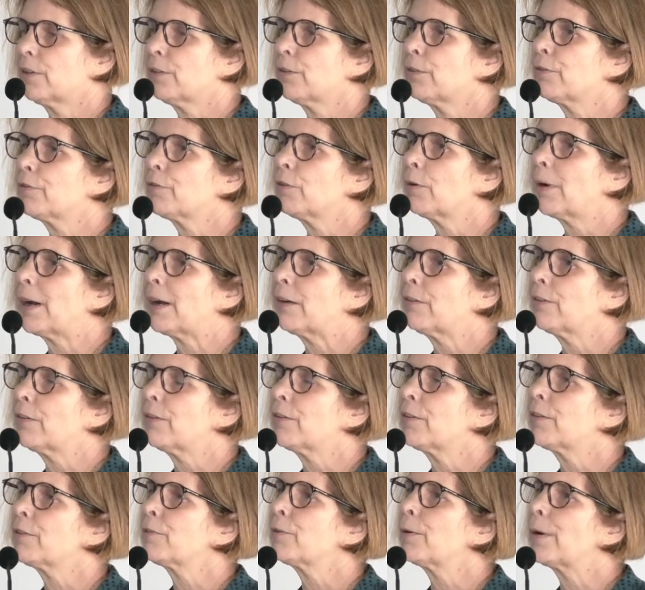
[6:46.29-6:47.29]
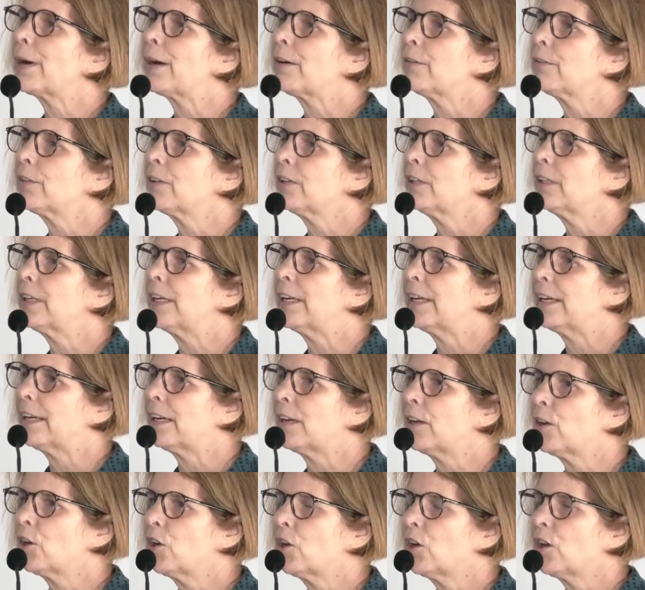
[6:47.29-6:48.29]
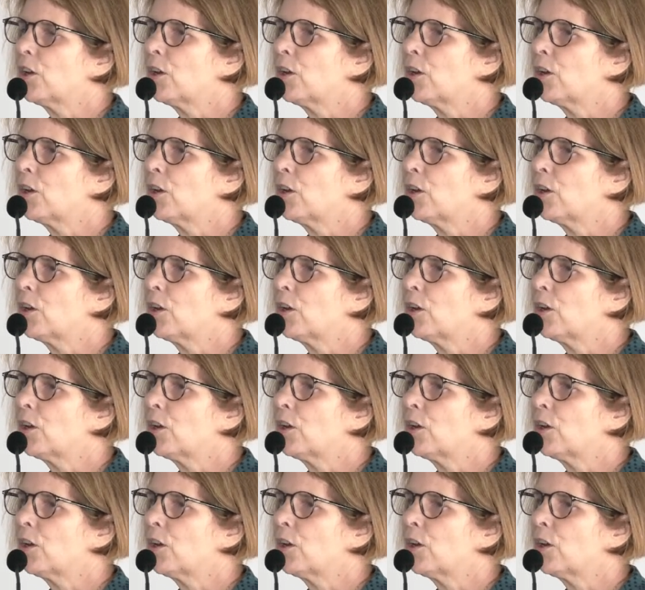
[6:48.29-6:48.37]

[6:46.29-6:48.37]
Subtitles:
throughout the year.